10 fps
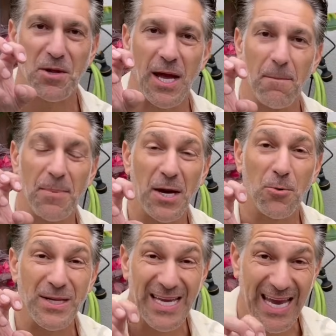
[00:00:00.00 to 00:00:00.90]
plant better
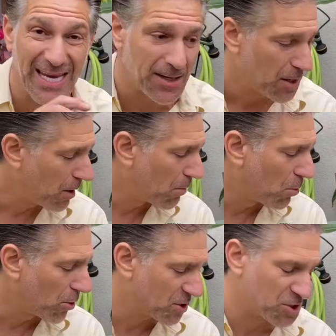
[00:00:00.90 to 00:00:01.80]
retain
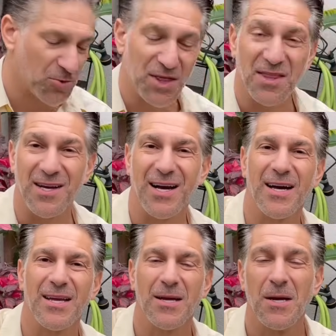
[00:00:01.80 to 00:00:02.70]
moisture within the
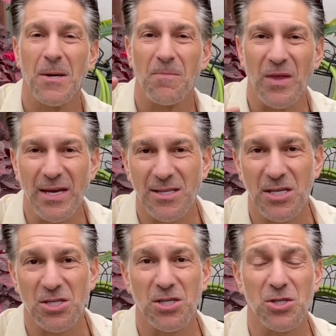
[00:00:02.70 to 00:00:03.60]
cutting, in
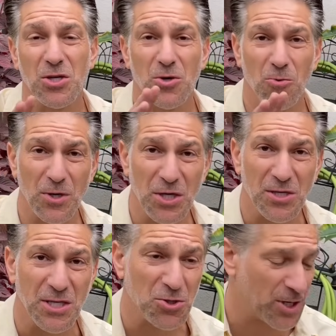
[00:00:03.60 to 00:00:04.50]
addition to
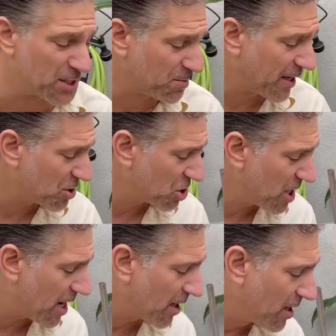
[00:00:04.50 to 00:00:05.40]
reducing transplant
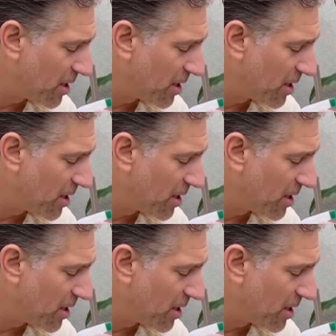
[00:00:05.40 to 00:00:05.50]
shock.